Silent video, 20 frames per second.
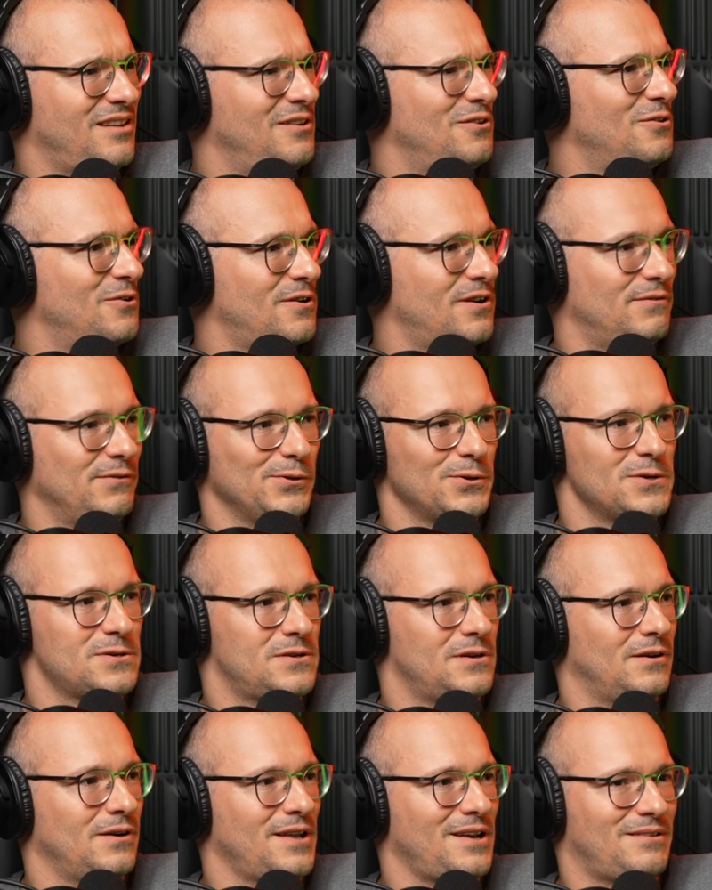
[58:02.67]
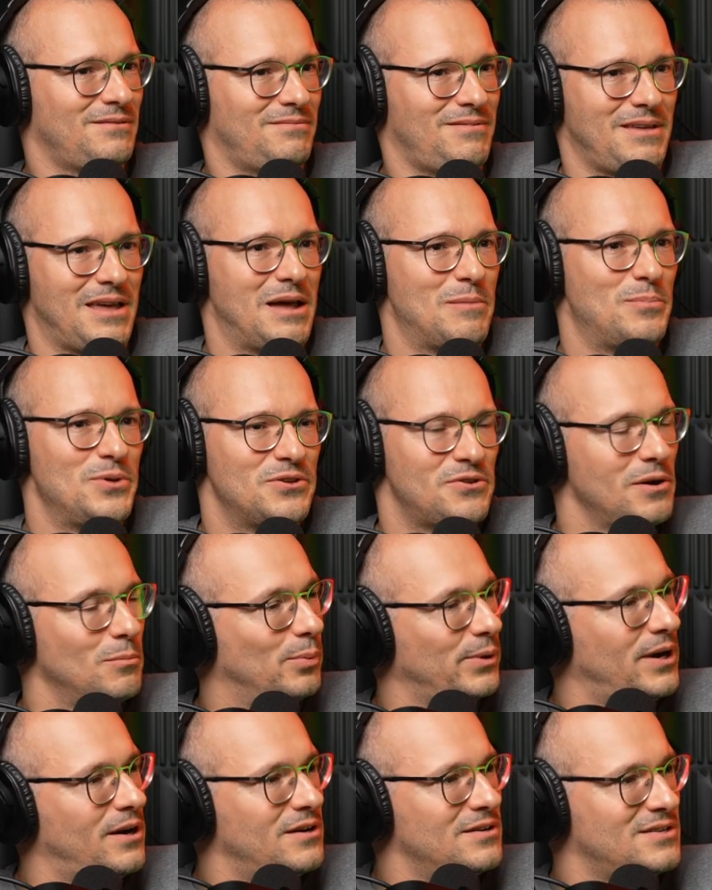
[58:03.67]
new or revolutionary like mp3
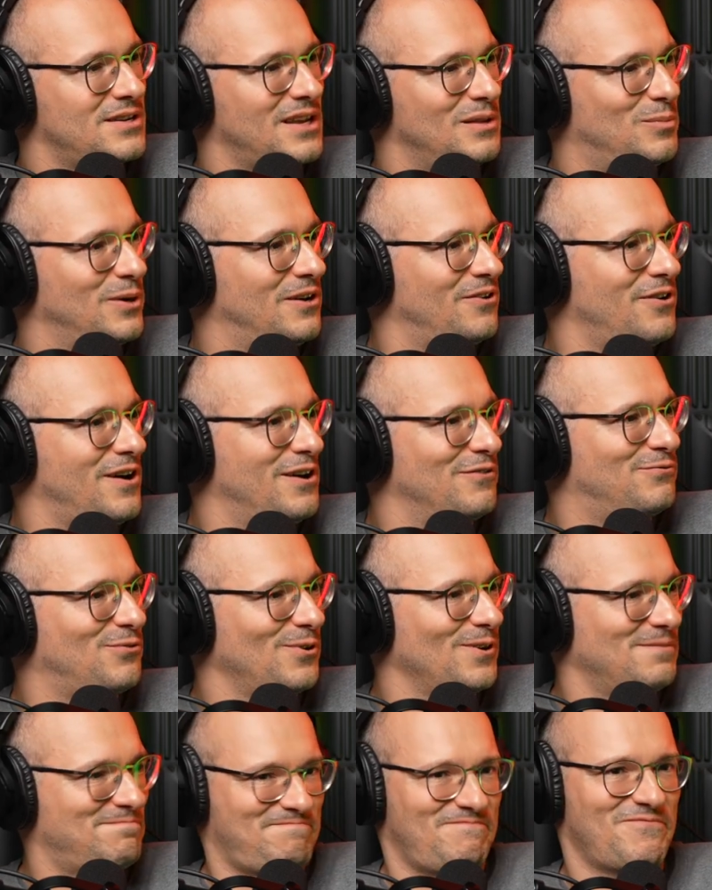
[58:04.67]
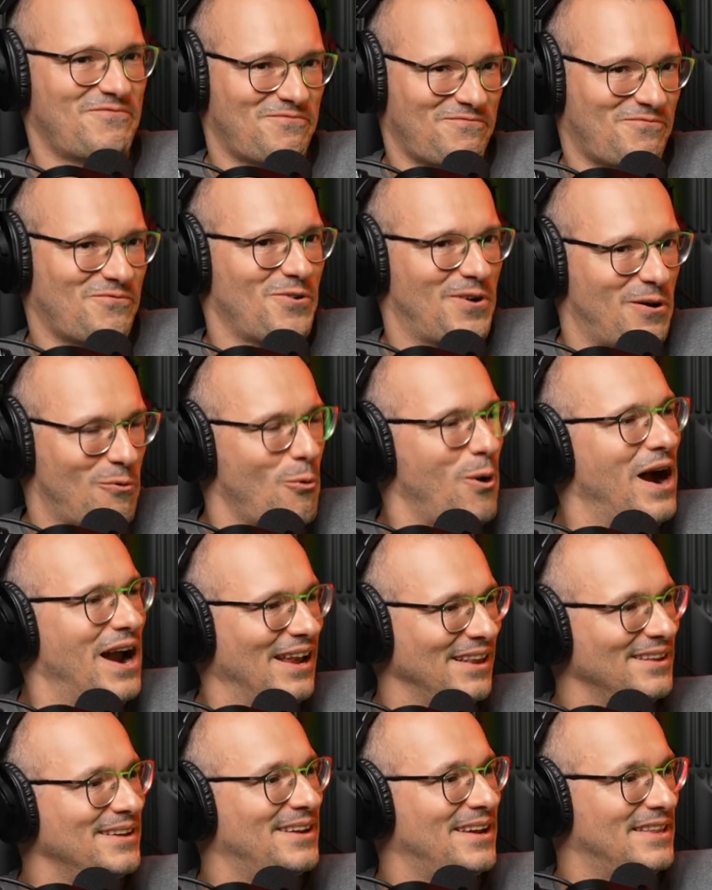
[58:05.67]
players had been around for for a
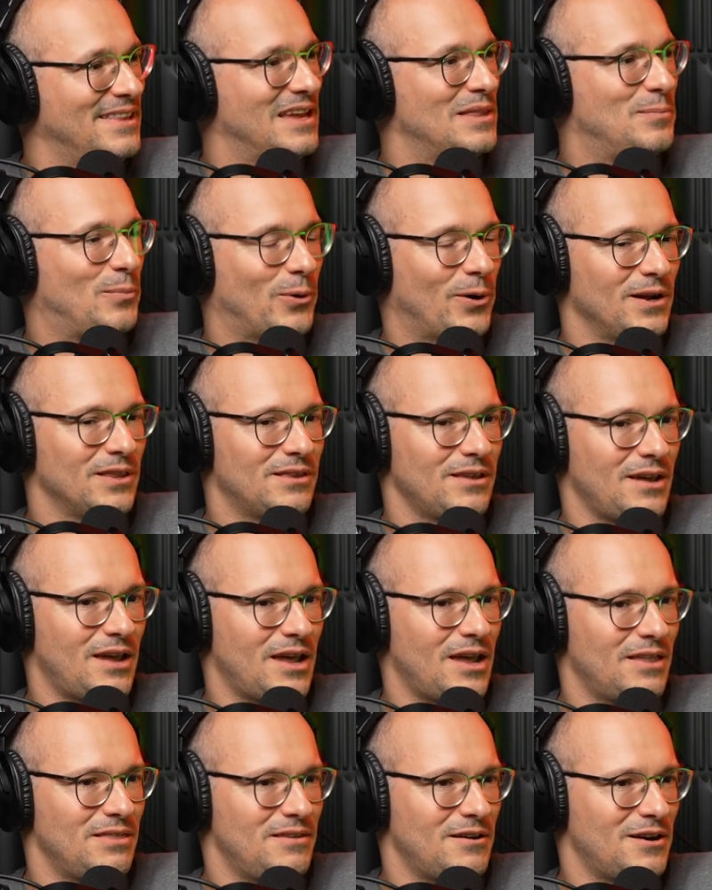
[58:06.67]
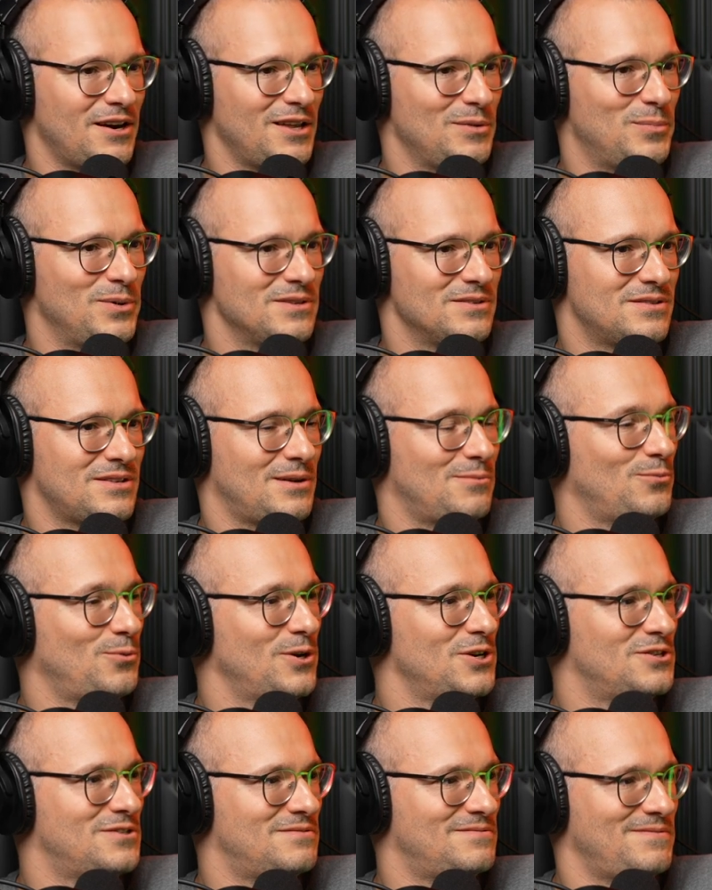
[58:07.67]
while at that point, and there had been some
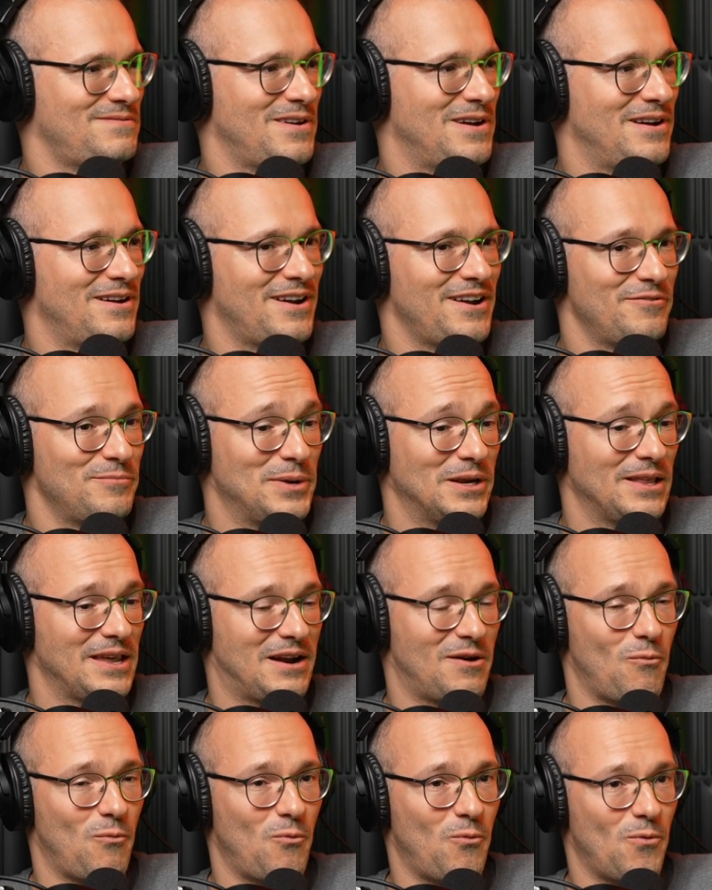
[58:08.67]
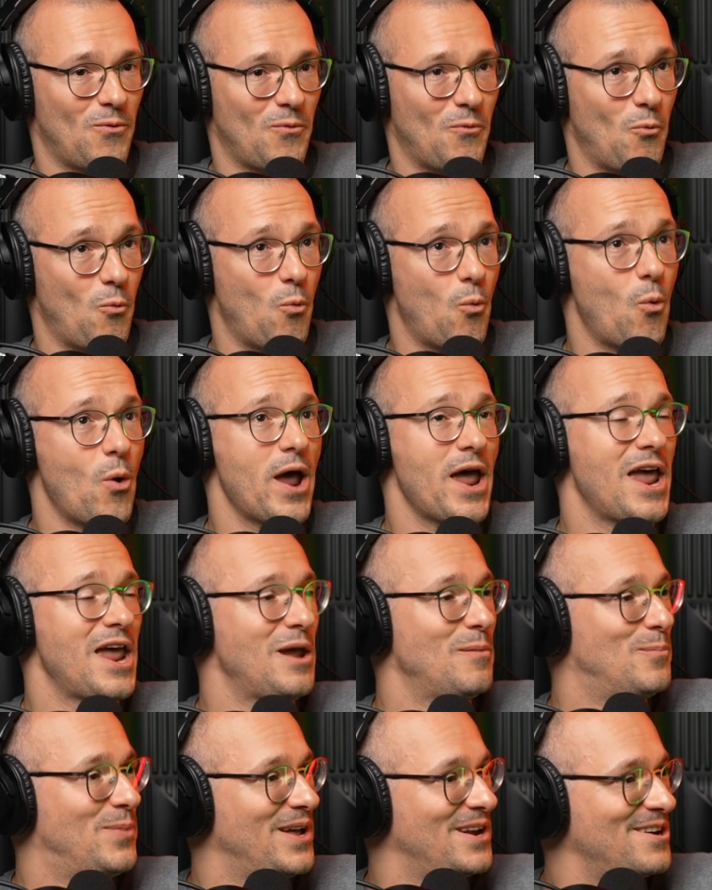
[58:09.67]
which have been like way
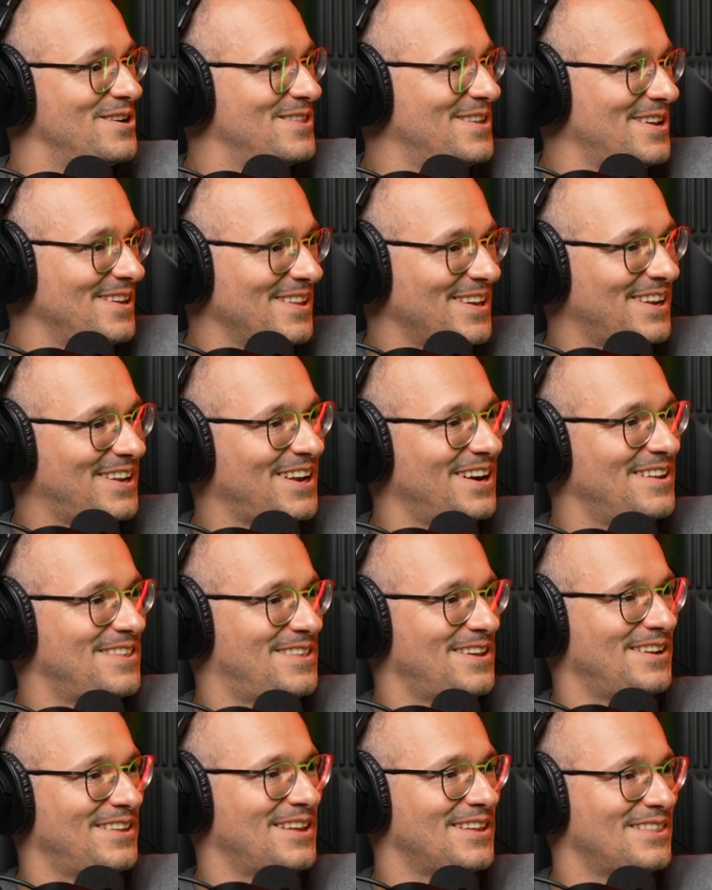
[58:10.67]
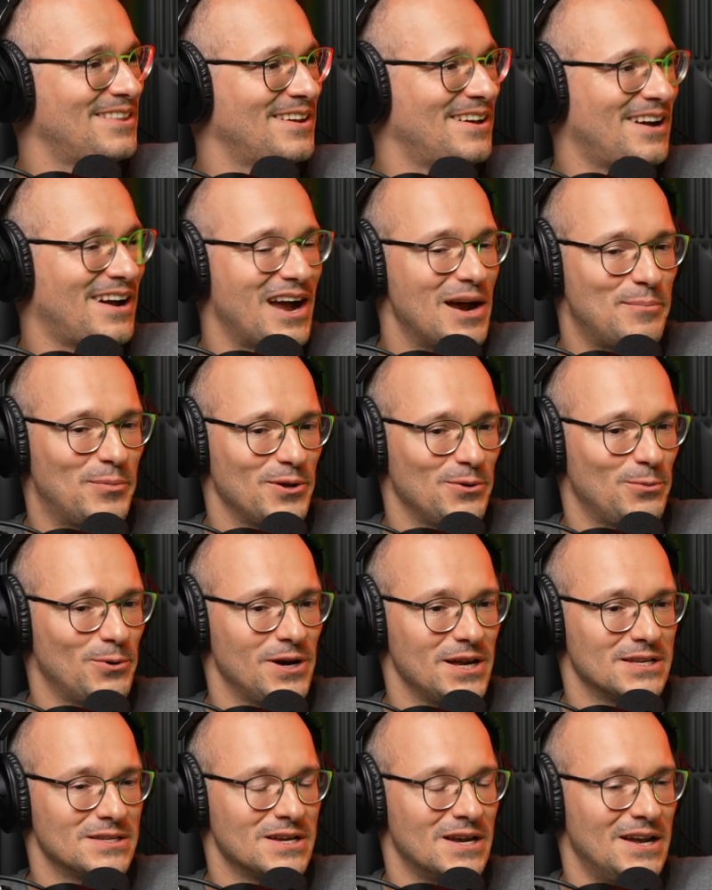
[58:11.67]
better than like anything that uh, iPod
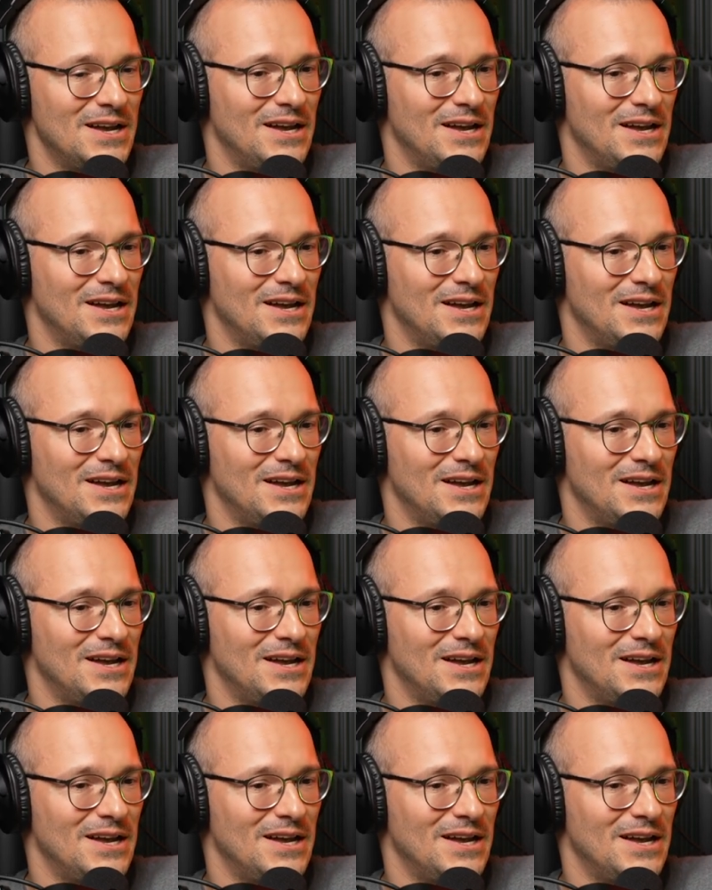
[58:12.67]
was.